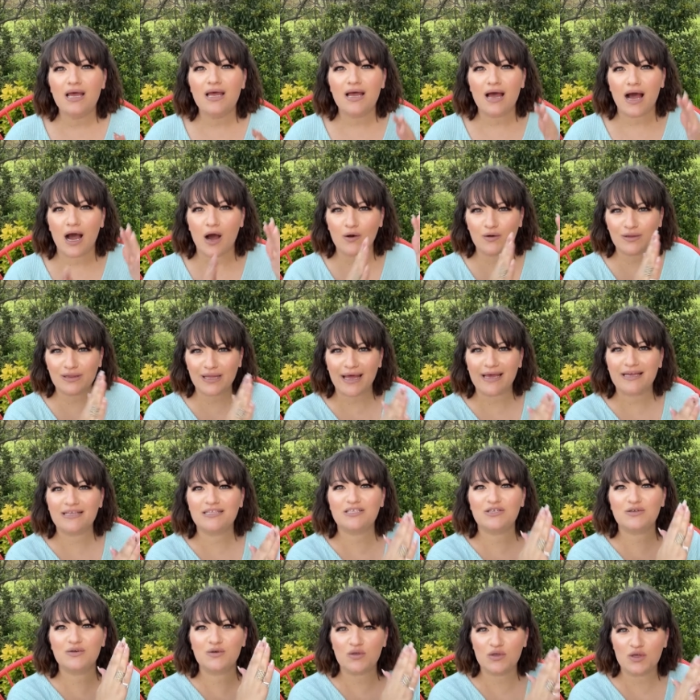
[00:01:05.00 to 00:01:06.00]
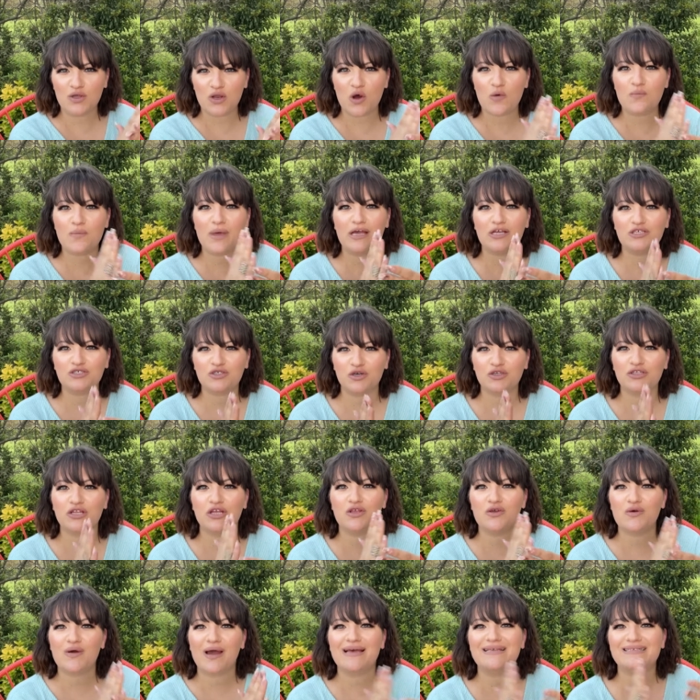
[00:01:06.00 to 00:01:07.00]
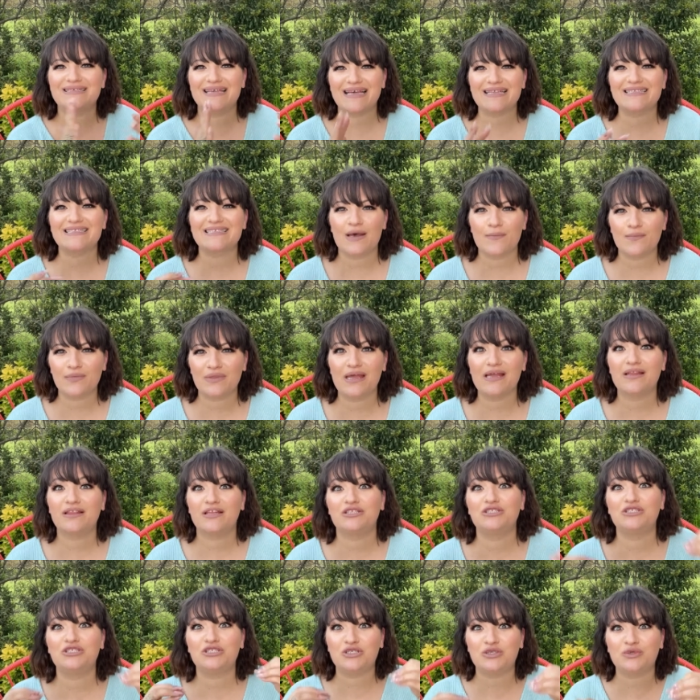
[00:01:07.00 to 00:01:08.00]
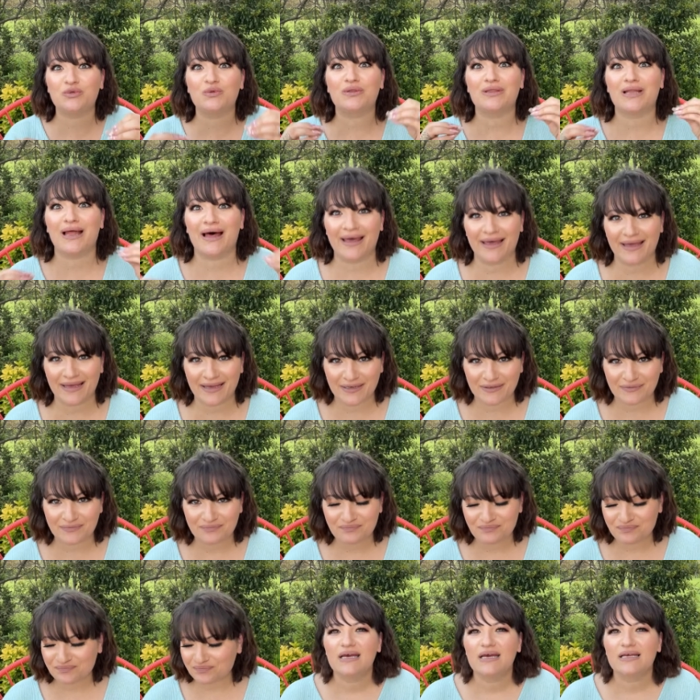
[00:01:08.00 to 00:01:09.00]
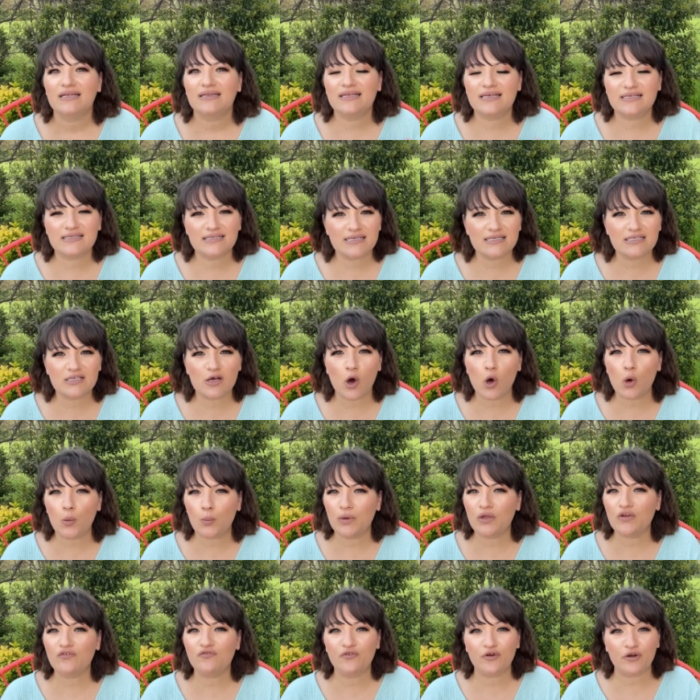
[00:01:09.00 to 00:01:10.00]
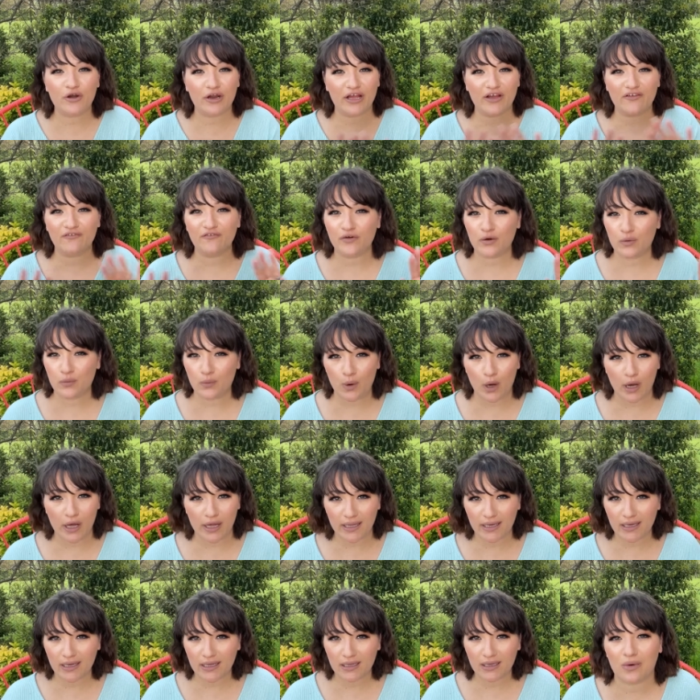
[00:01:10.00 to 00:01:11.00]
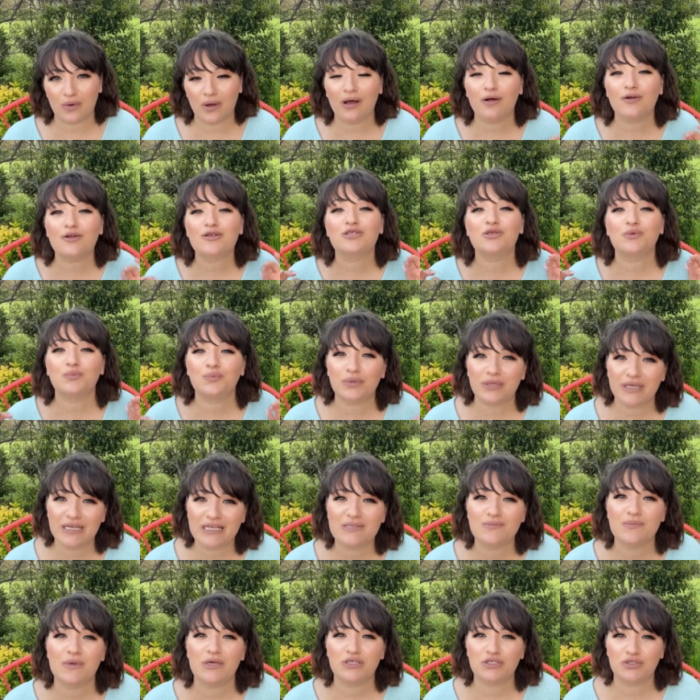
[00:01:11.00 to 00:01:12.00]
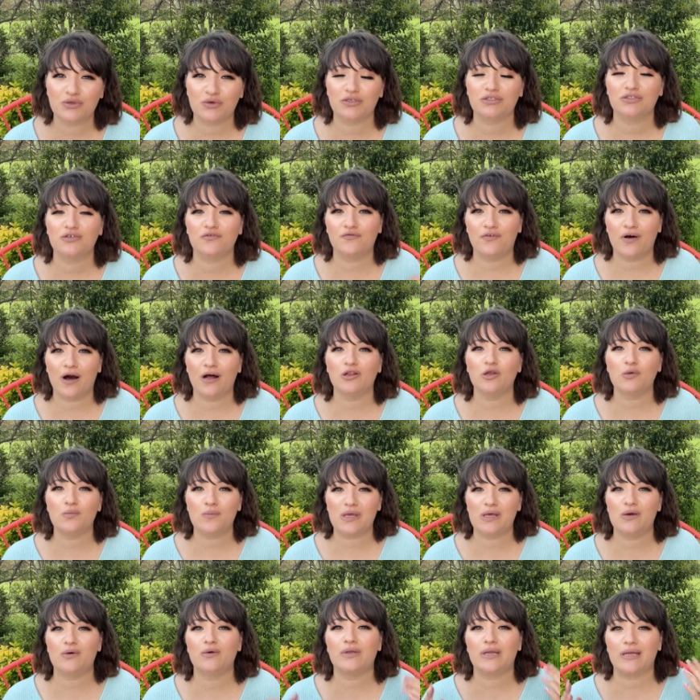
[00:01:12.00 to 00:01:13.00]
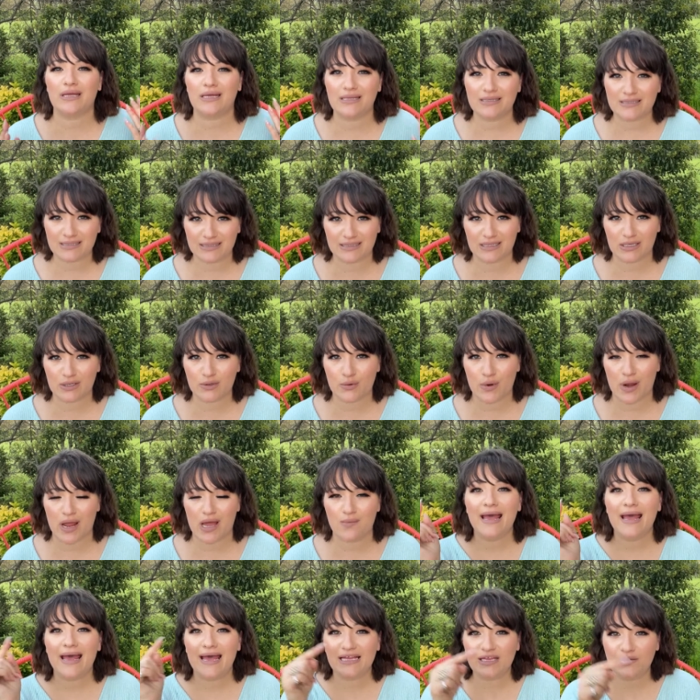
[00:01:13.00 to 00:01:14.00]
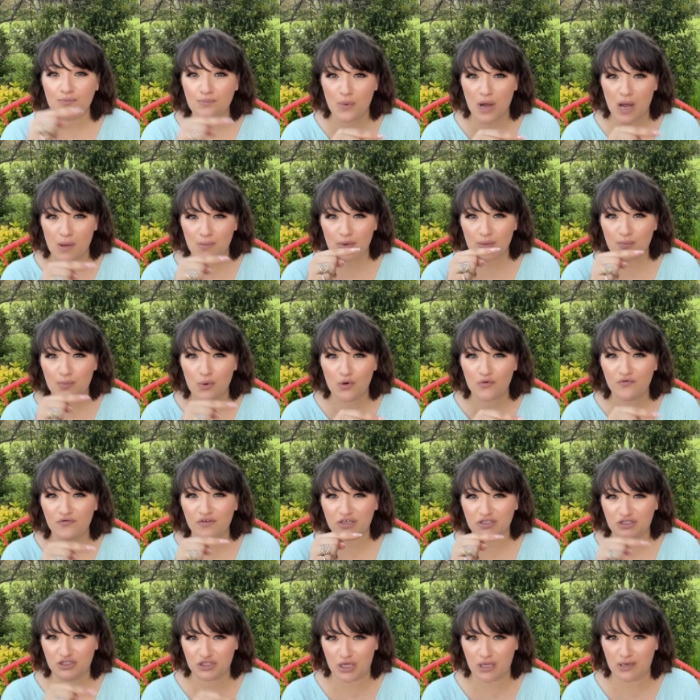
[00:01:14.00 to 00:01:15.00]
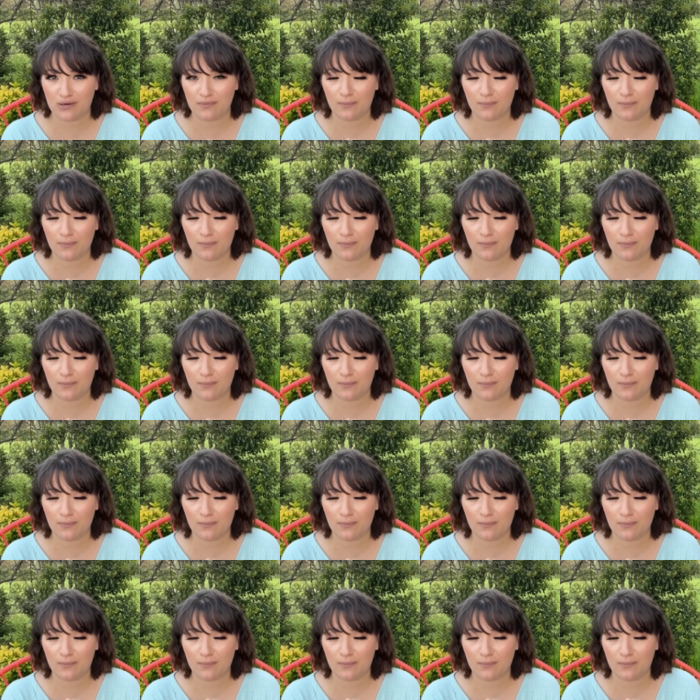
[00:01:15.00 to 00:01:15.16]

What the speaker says: I would like to, make sure that you guys get something that you like. This is open for everyone. Also, please make sure to follow me on Instagram at MommyBoVision.